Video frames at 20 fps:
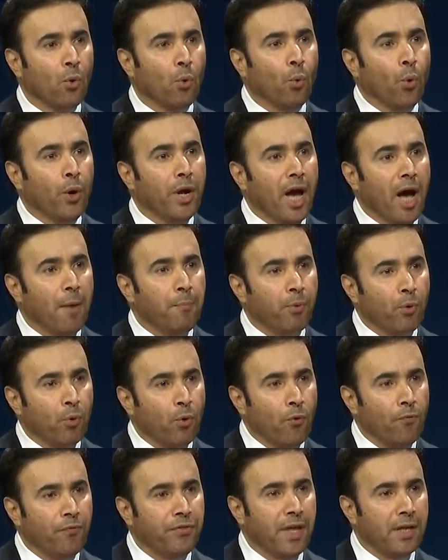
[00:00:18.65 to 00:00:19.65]
We
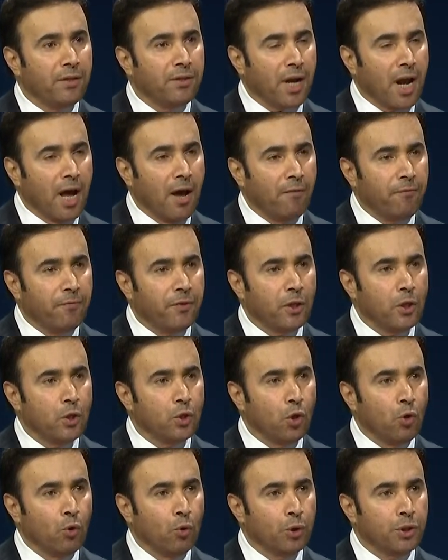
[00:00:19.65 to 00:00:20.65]
approved the draft
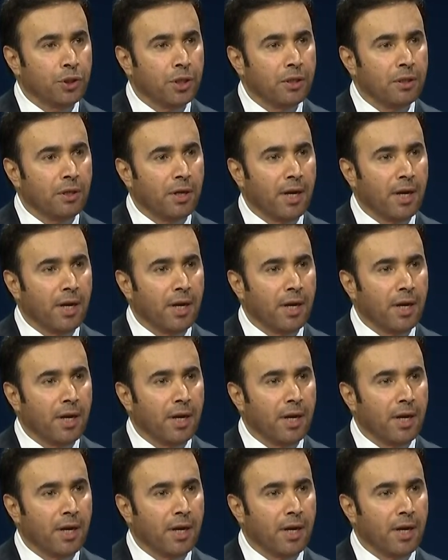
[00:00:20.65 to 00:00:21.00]
resolution